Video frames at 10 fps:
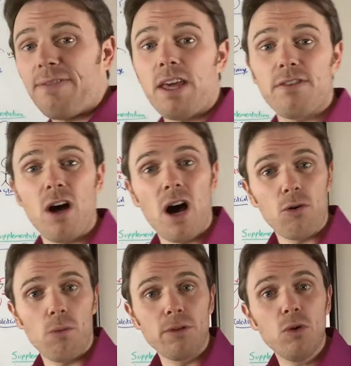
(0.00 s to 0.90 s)
you have an
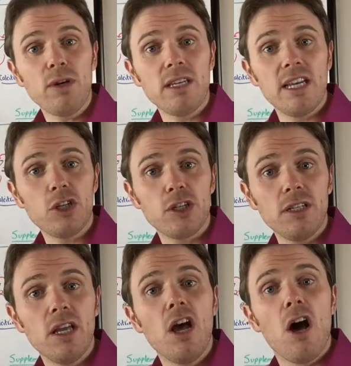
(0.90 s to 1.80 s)
autoimmune
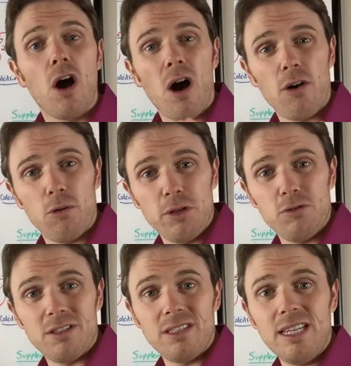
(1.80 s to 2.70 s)
condition, autoimmune
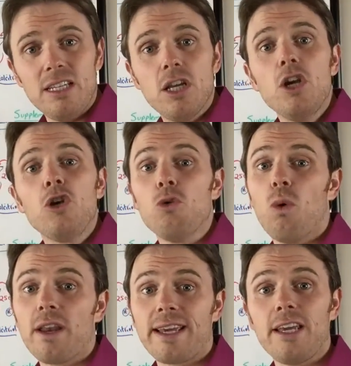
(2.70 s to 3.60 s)
disease, you want
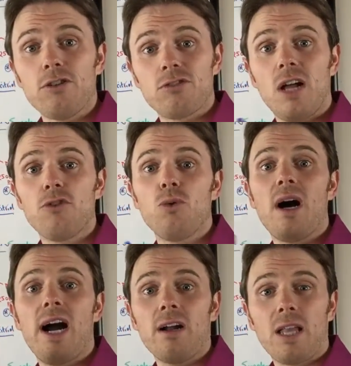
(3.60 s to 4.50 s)
to get yourself to a
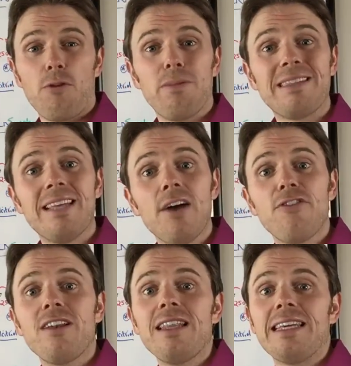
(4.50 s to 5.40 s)
higher level, but
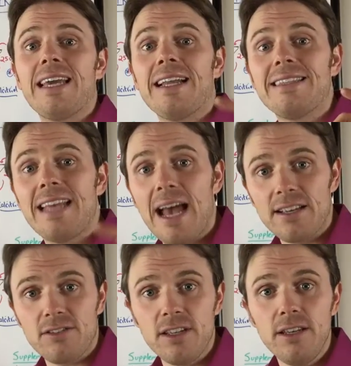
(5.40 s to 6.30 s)
definitely get
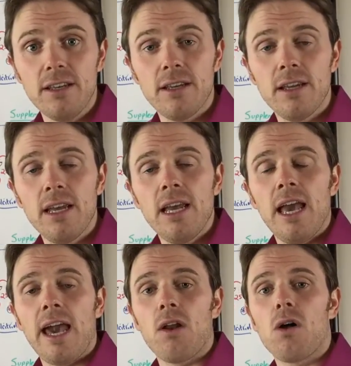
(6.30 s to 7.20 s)
tested.
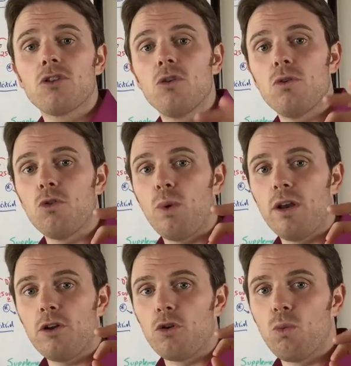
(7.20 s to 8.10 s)
And also in the winter,
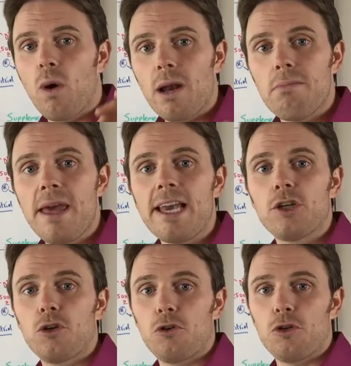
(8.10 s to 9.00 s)
you want to make
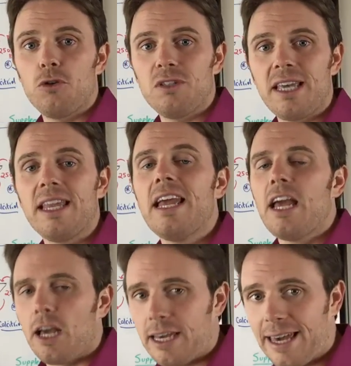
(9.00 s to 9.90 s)
sure you're using it.
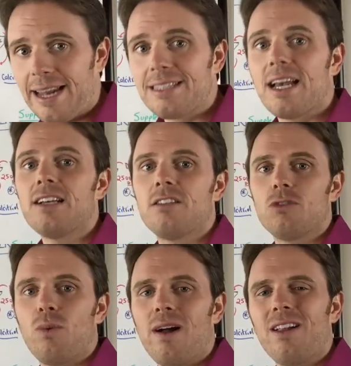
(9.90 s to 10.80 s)
Get a test as
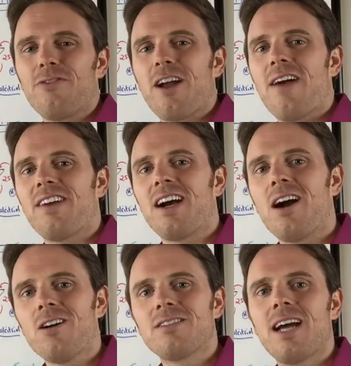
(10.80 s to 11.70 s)
well. If you're having a
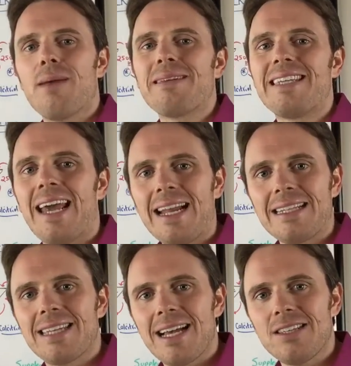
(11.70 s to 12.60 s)
hard time getting a
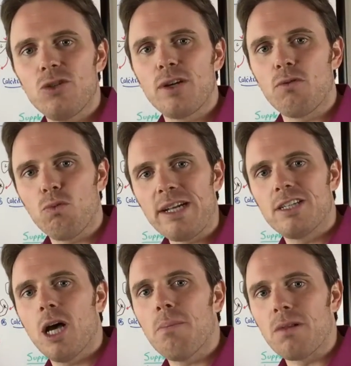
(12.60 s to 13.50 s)
test, you can reach
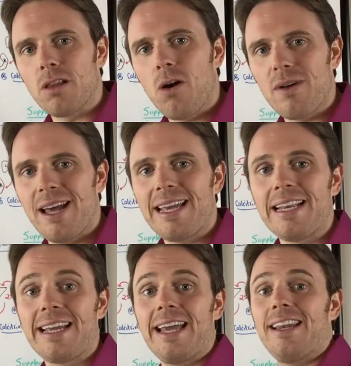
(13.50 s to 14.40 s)
out below and I can
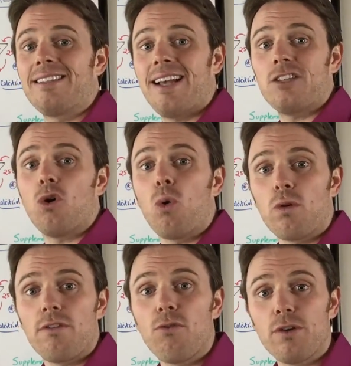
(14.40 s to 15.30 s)
get a test
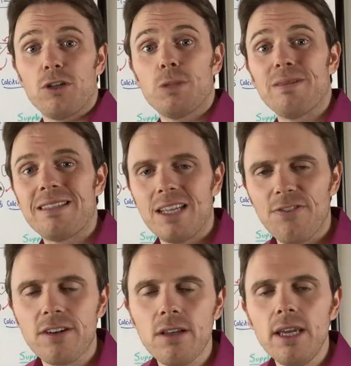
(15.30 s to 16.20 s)
ordered for you
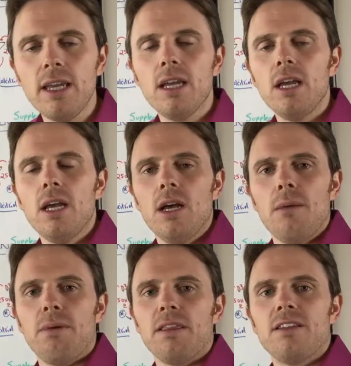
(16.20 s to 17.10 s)
specifically.
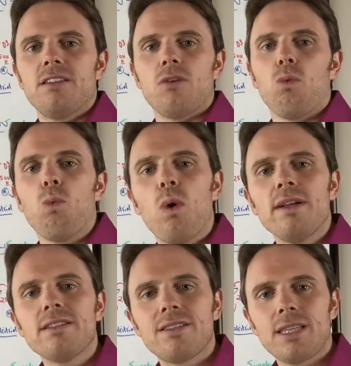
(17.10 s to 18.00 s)
But this is
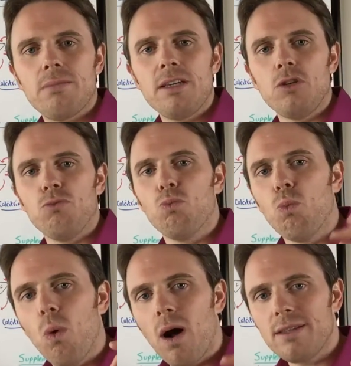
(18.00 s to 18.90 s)
one supplement you
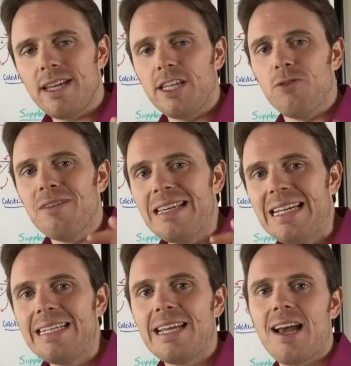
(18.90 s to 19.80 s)
want and you
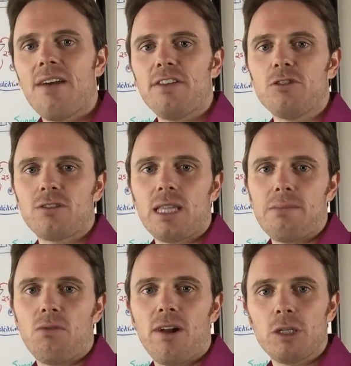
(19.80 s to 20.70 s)
need to have in your
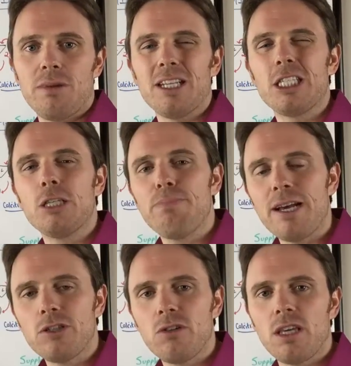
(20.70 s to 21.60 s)
supplement regimen,
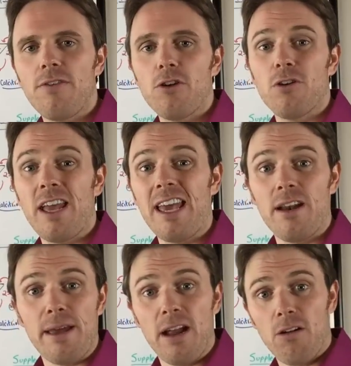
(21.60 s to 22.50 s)
especially if you're in
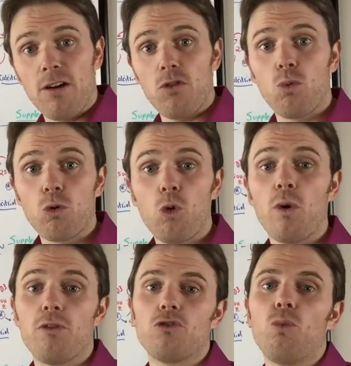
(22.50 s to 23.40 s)
an area of the world where
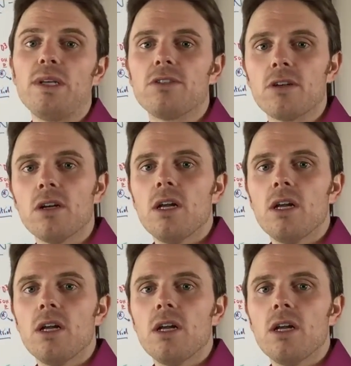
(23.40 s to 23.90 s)
there's winter,